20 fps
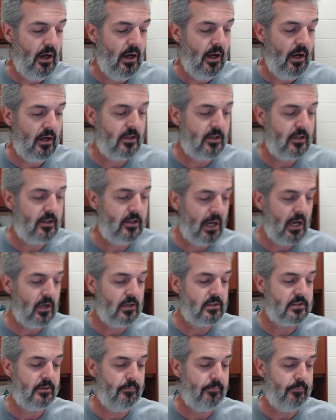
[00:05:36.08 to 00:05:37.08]

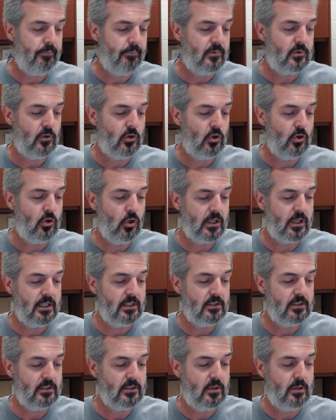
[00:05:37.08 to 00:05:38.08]
Comparison. So you're looking
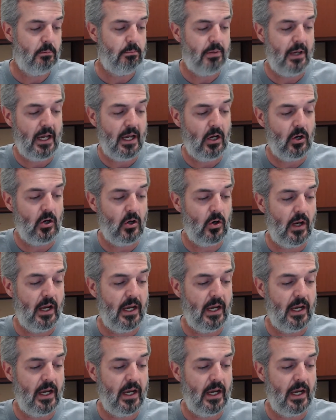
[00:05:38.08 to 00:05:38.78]
to compare